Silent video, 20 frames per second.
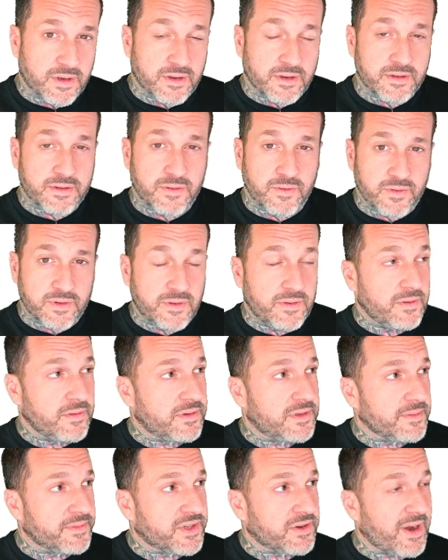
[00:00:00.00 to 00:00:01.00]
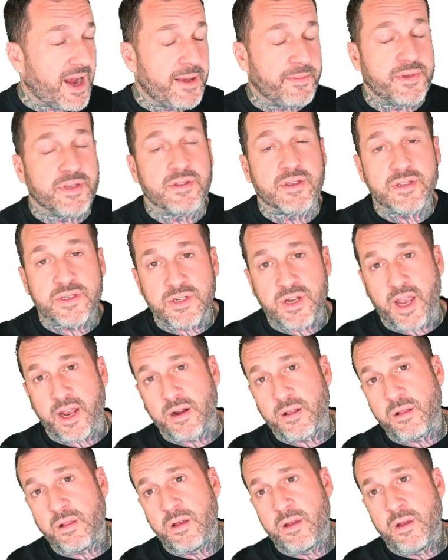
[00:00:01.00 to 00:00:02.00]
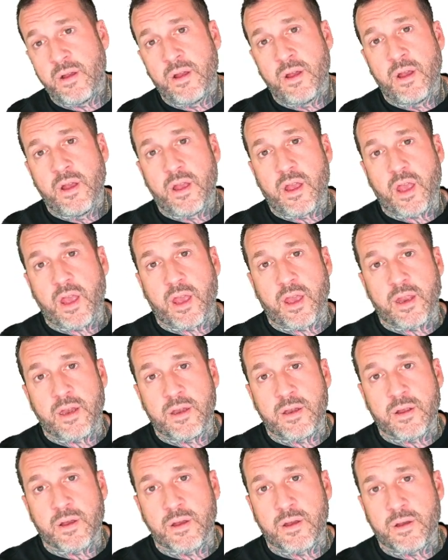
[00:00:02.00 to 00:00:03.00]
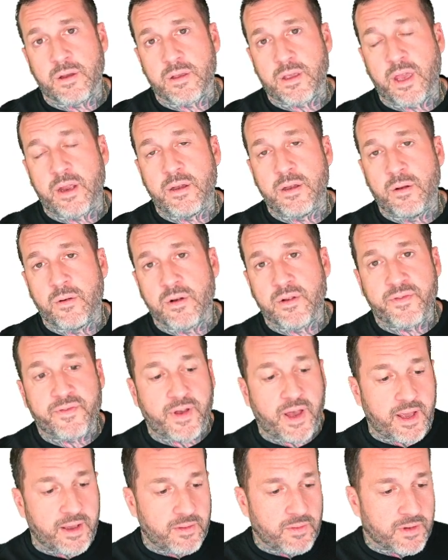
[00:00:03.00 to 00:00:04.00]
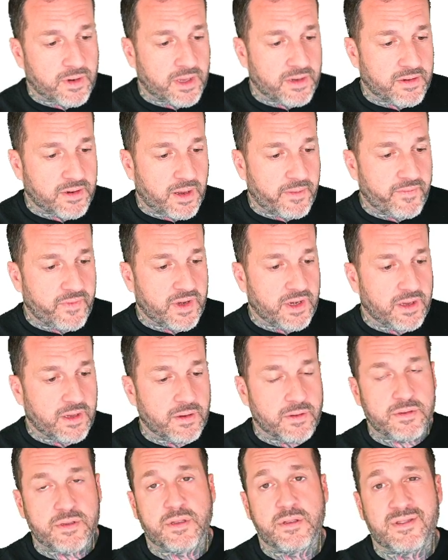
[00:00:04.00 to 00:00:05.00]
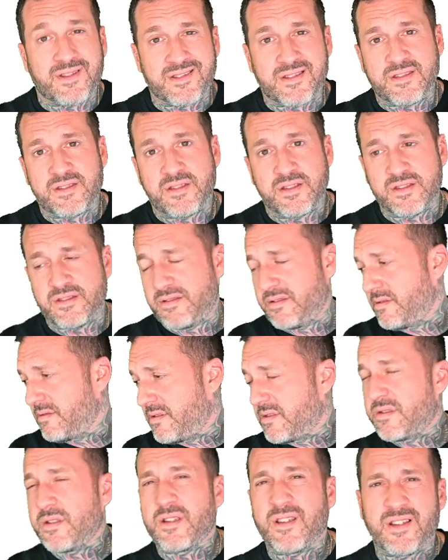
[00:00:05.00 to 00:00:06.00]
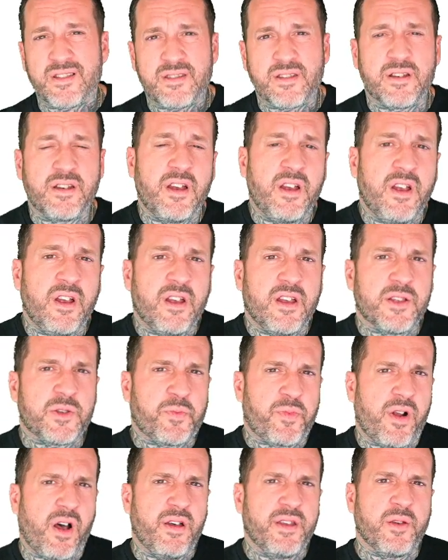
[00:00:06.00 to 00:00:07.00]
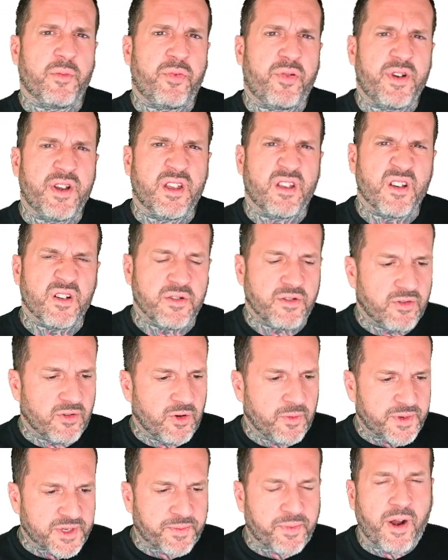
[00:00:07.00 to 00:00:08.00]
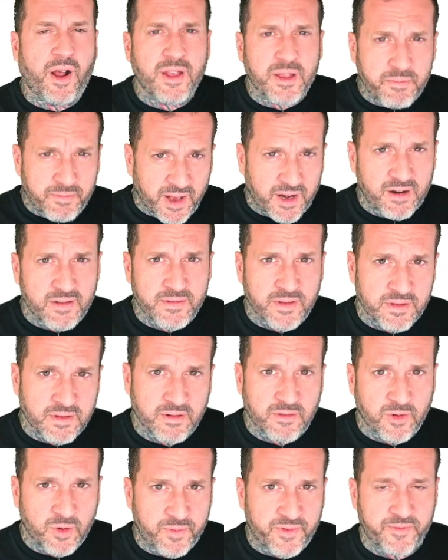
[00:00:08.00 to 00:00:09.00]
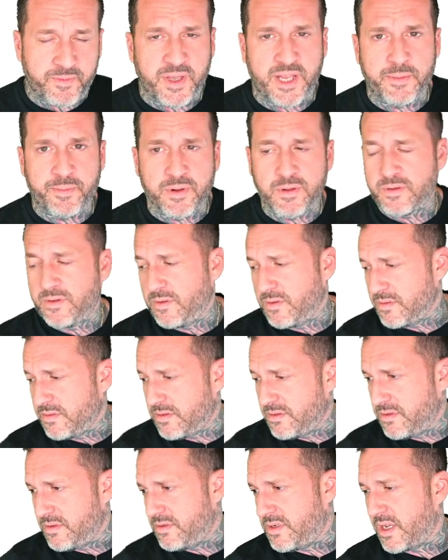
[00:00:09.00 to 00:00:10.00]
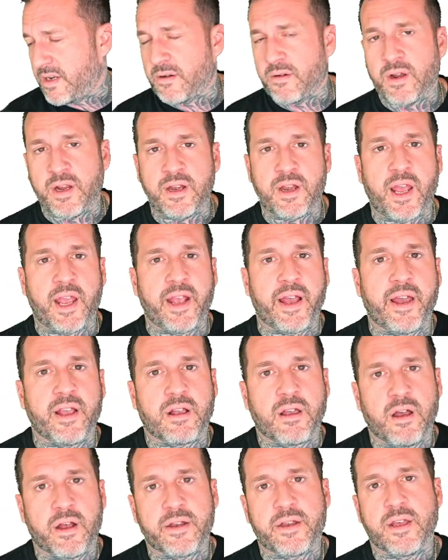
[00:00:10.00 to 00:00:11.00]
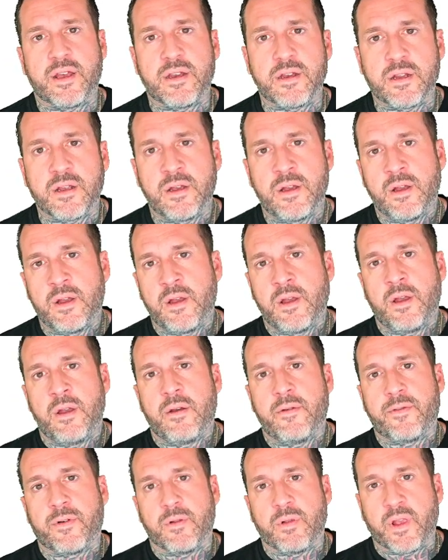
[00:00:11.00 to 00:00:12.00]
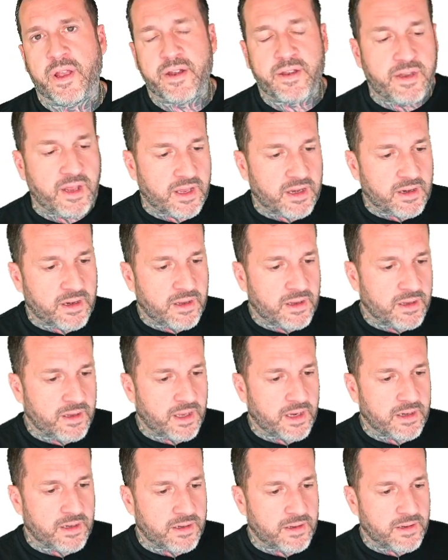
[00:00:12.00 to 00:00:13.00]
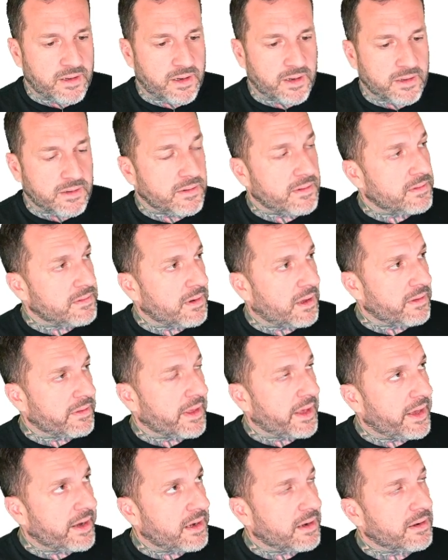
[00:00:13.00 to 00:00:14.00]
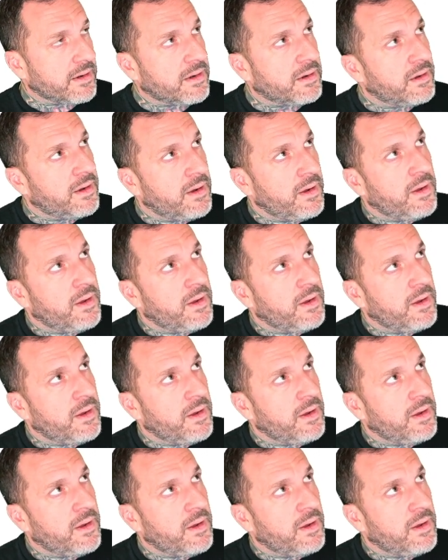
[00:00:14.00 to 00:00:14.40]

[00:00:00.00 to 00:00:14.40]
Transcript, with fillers: uh, who, who subscribe to this channel and uh, get notified when I drop videos because that's it's a, it's a it's probably a pretty good group. It's probably better than the group of people who generate AI content for LinkedIn and and all that, and